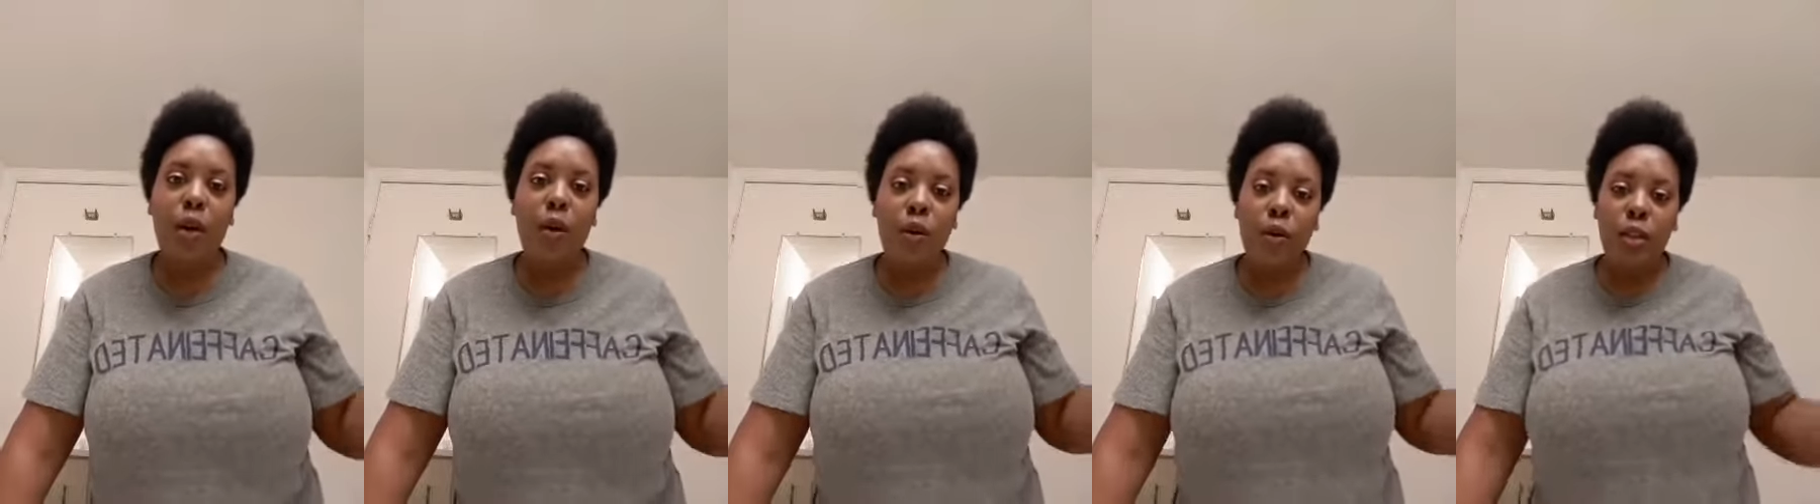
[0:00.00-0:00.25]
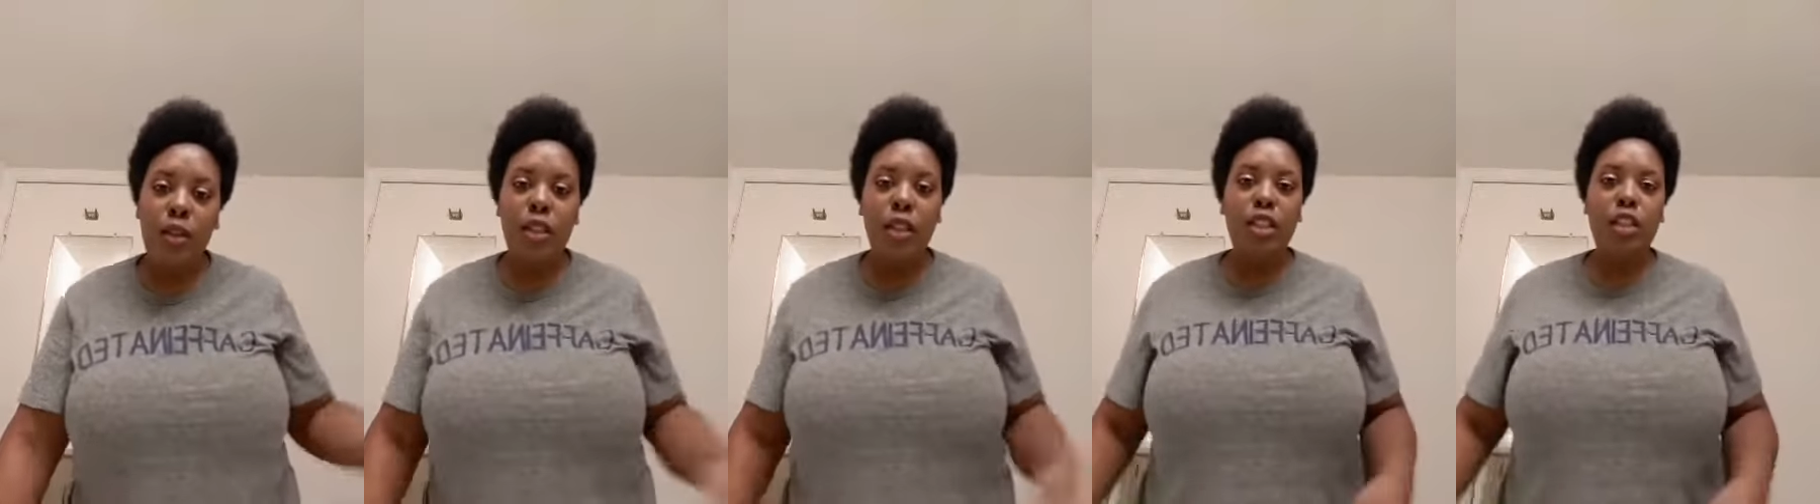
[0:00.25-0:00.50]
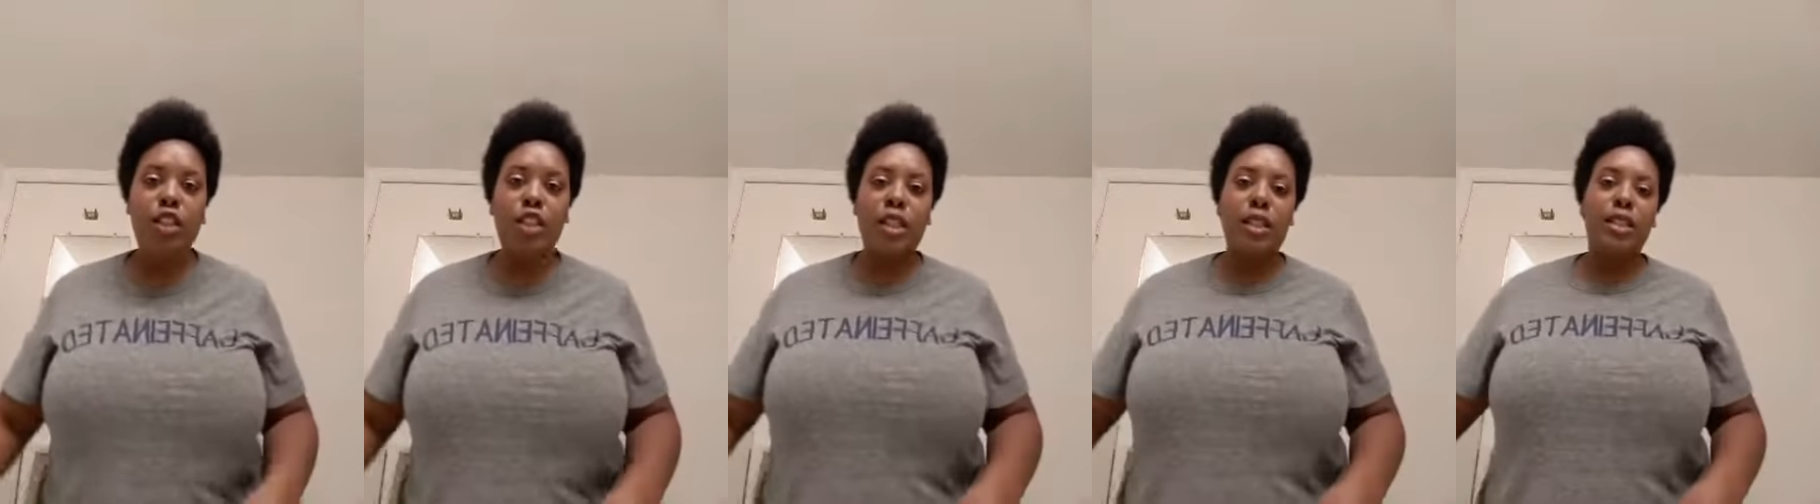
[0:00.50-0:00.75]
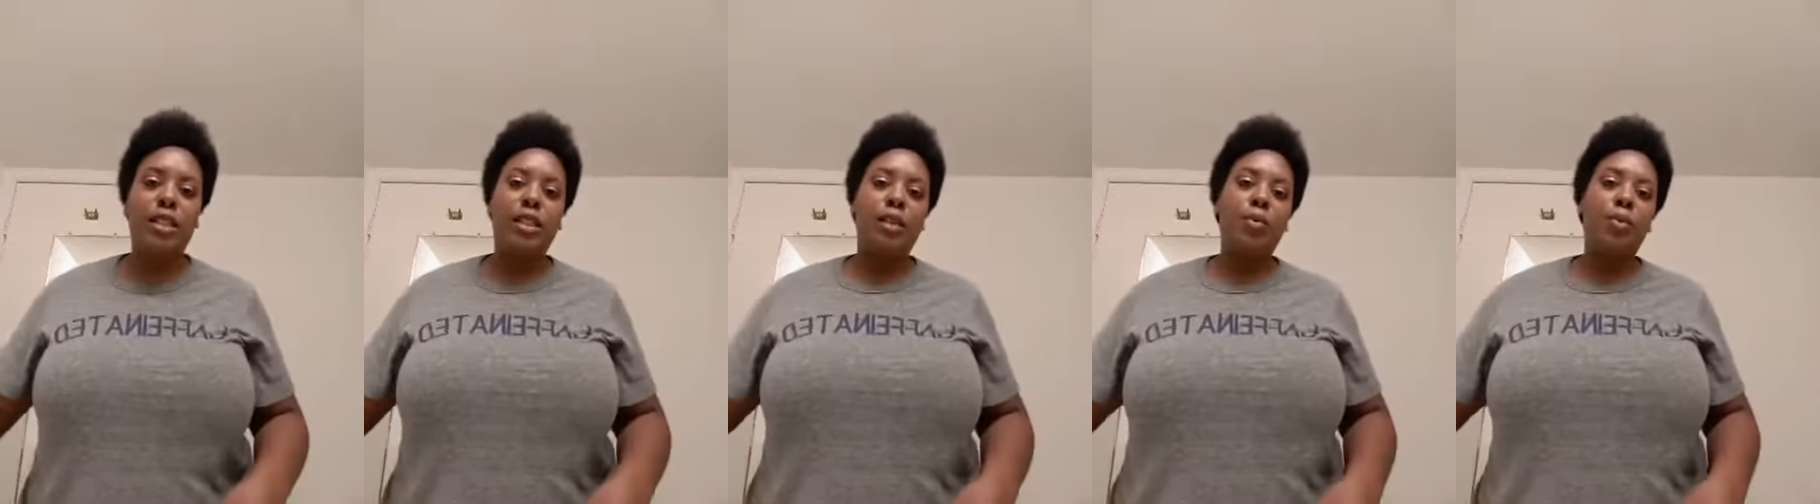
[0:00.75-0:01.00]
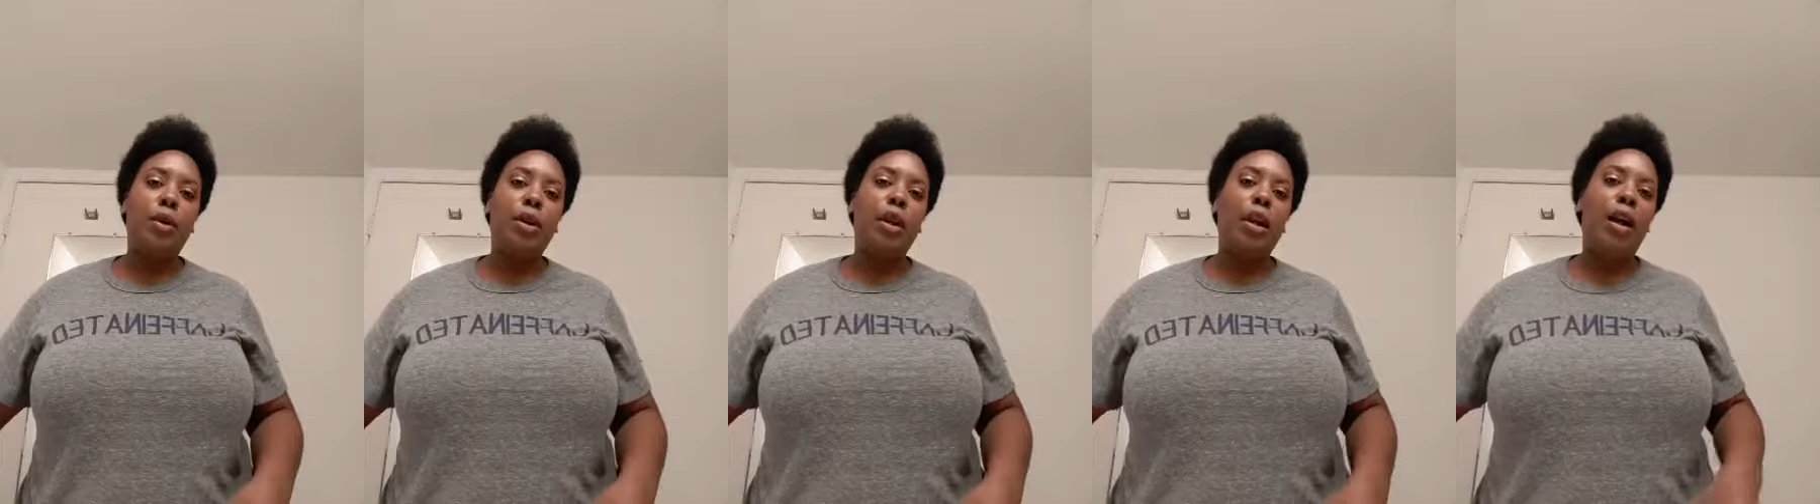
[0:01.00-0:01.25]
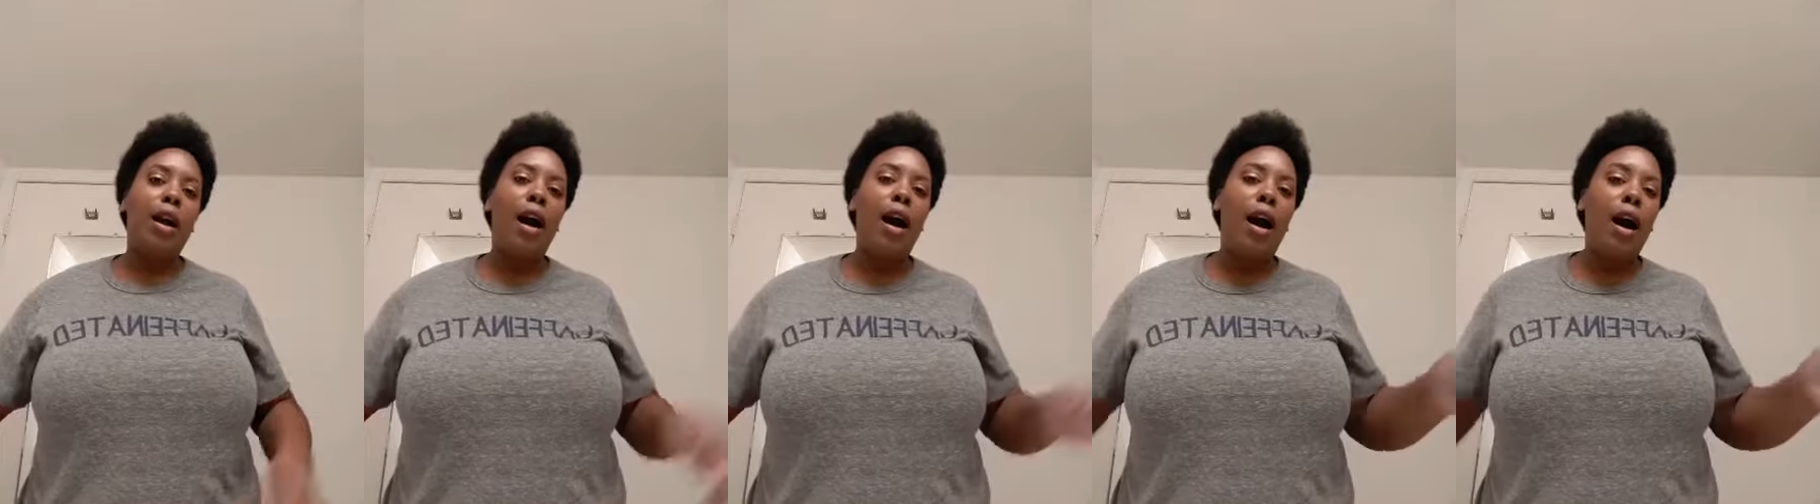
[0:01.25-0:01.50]
only just the
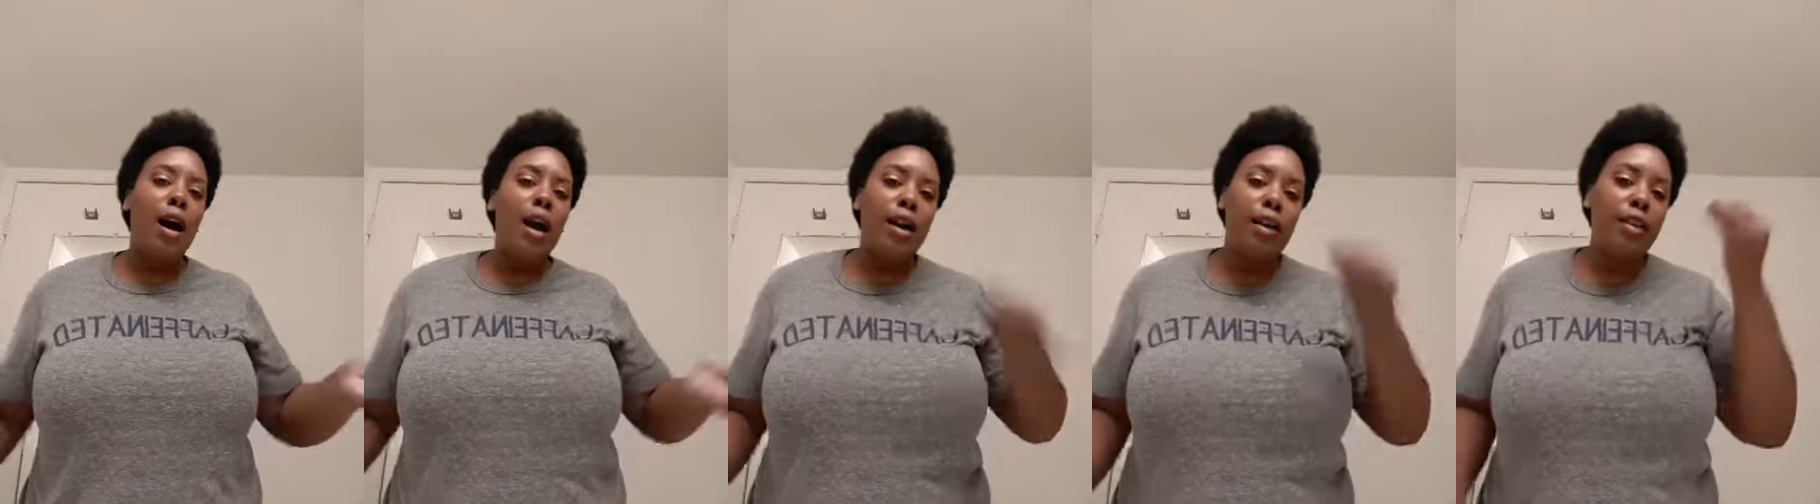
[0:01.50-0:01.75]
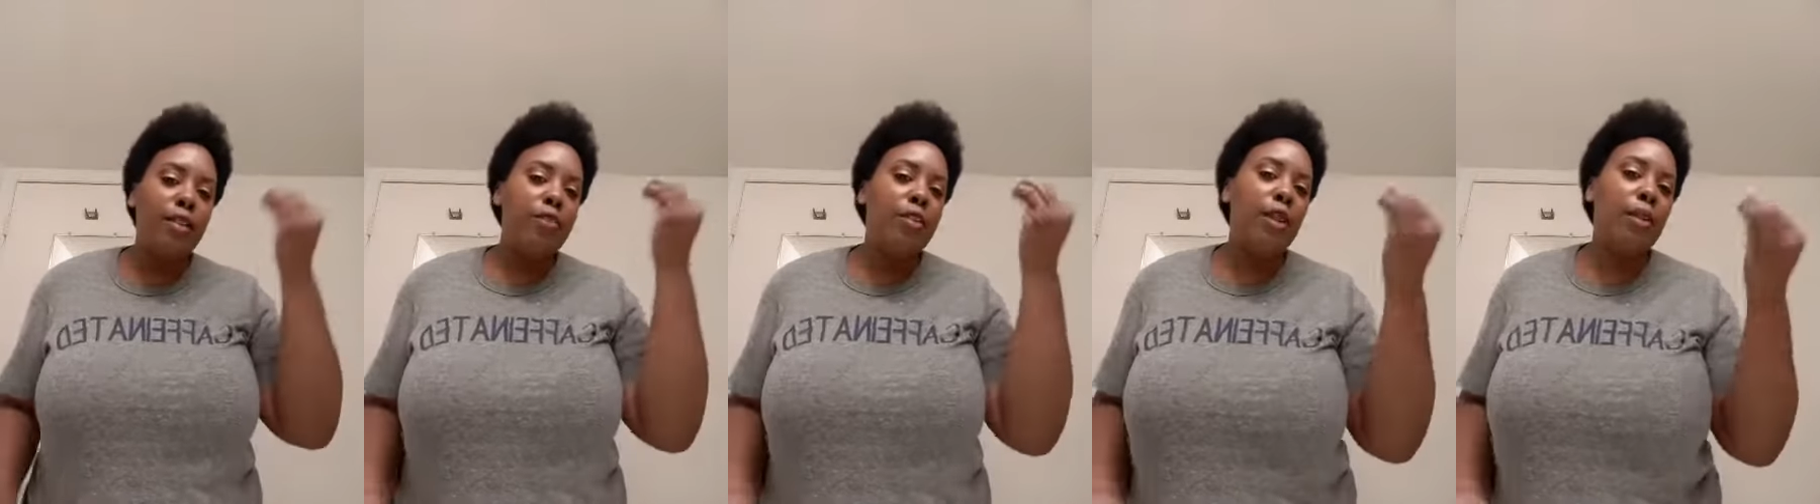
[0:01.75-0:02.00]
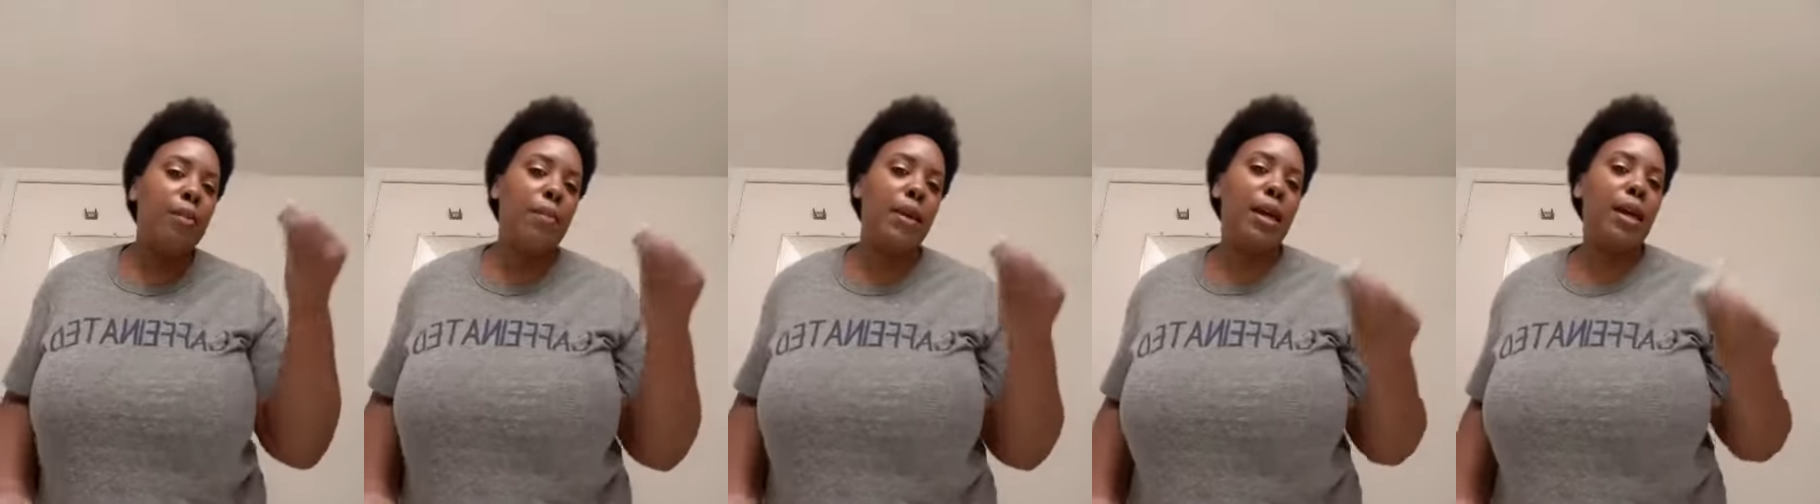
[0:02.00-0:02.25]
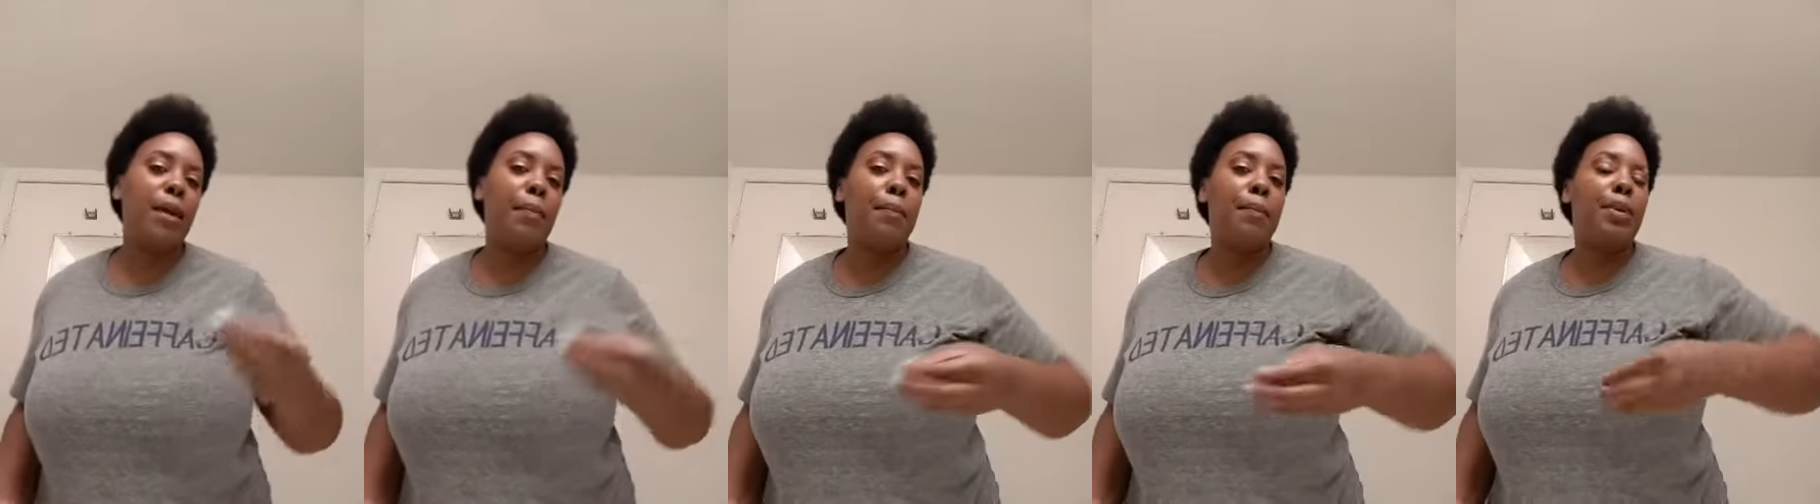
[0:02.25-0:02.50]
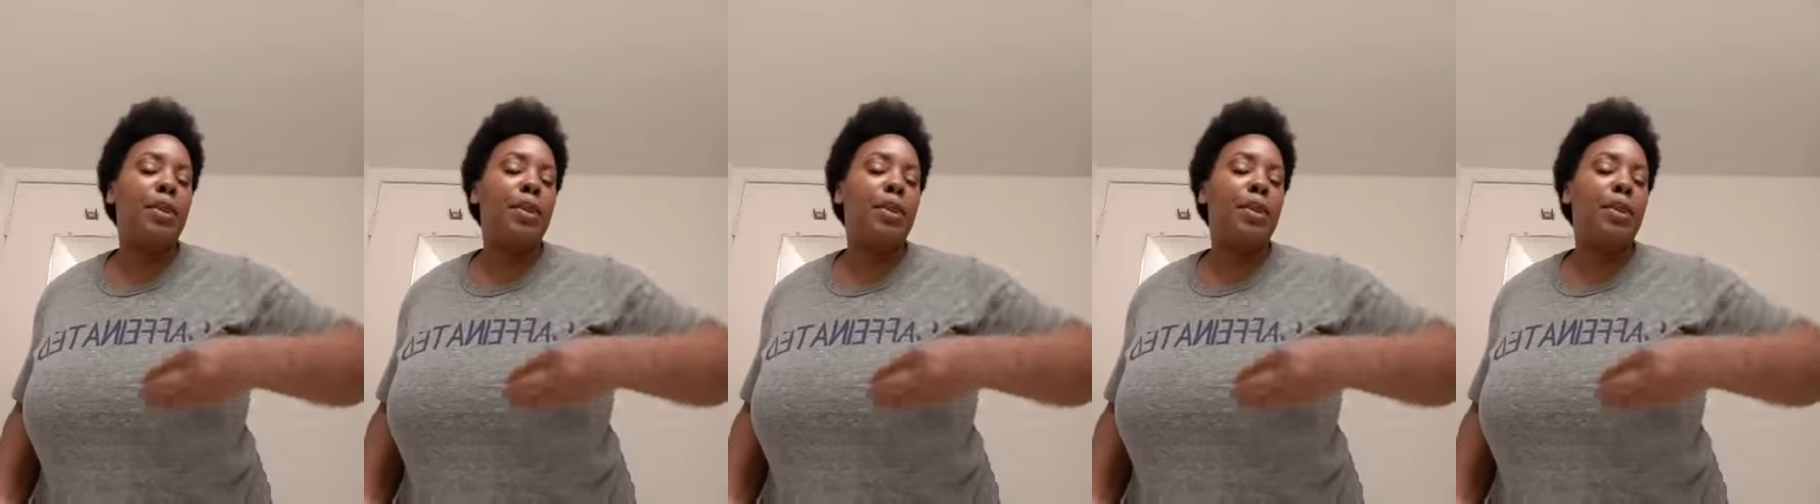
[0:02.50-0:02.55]
putting on of the makeup,